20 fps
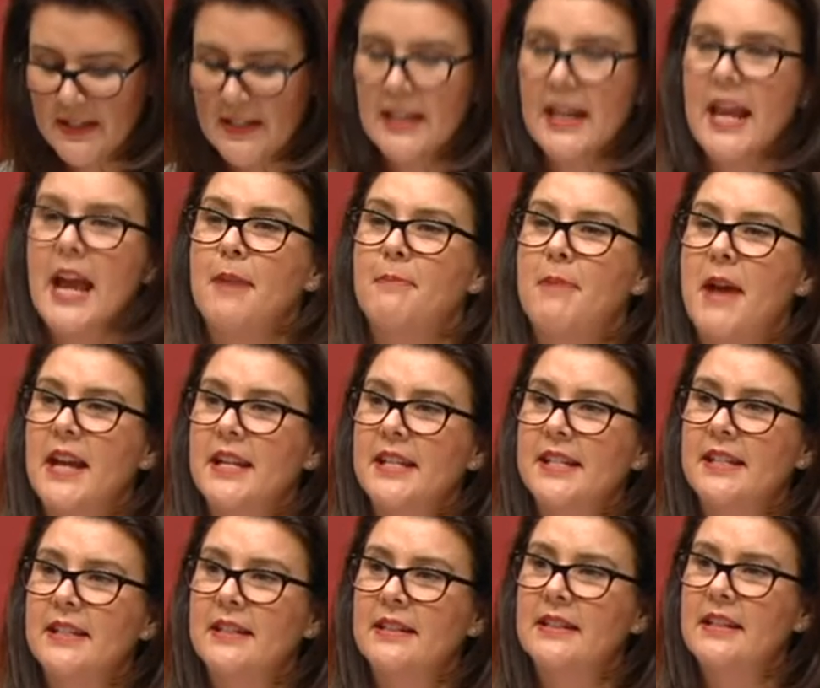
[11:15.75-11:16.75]
Kay
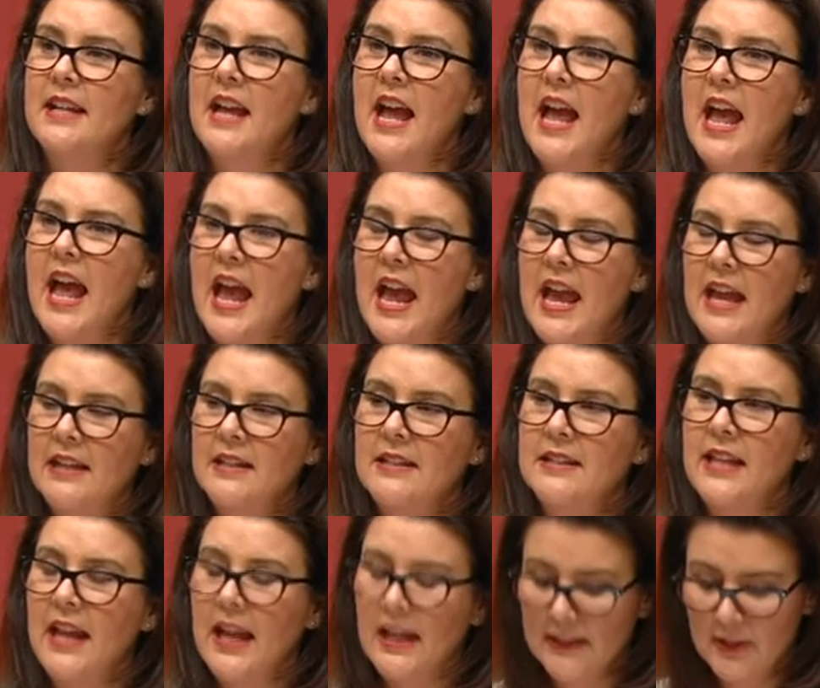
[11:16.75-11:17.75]
Patterson and
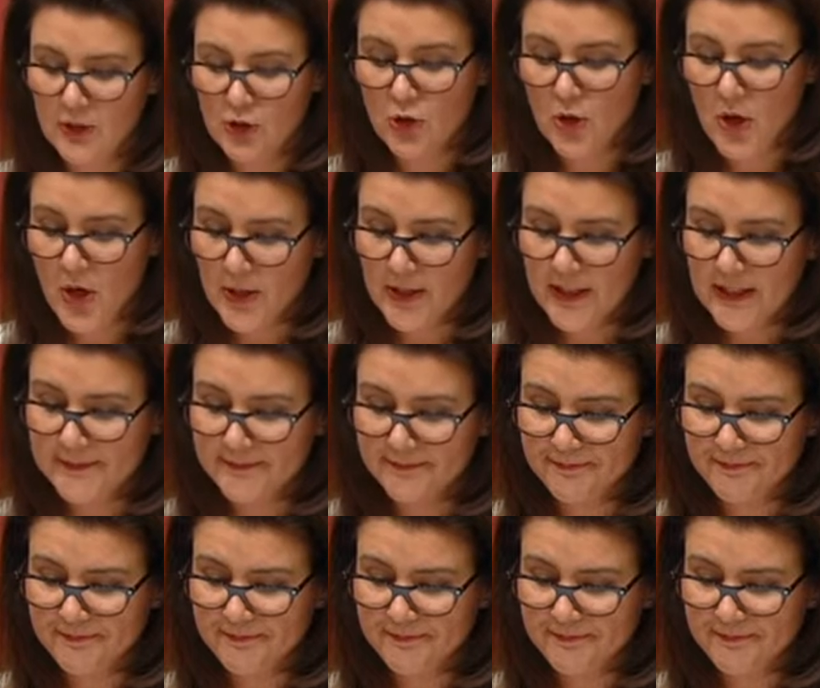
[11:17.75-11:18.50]
Helen Kroger.